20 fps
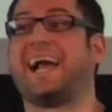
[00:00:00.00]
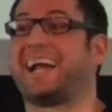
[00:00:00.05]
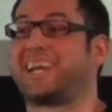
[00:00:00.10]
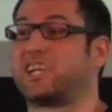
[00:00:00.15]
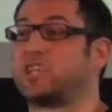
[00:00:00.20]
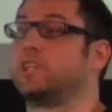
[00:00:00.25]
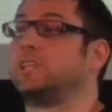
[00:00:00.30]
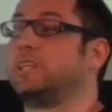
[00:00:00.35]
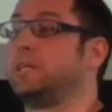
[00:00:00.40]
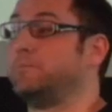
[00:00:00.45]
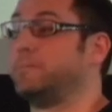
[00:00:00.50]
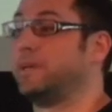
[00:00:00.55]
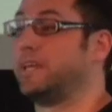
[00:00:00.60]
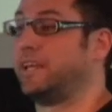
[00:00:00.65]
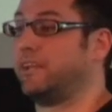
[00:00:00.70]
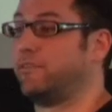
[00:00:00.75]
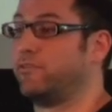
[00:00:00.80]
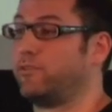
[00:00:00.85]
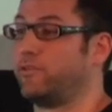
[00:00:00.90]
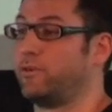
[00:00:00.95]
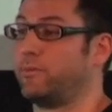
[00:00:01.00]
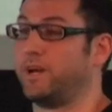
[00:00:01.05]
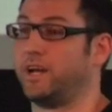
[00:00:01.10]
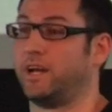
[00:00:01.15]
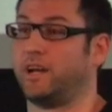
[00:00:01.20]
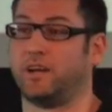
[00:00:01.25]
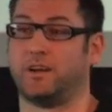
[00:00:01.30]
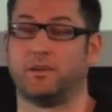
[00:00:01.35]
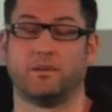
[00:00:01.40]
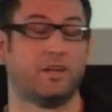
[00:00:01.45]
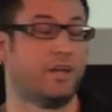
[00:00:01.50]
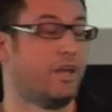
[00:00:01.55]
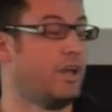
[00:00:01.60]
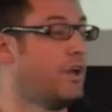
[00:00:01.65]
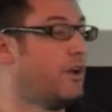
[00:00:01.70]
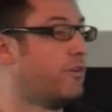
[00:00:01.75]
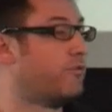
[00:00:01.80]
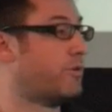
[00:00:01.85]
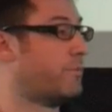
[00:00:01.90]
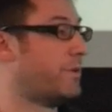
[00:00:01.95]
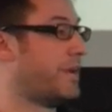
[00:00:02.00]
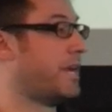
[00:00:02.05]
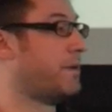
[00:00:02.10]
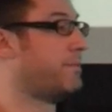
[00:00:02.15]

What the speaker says: actually mean from from an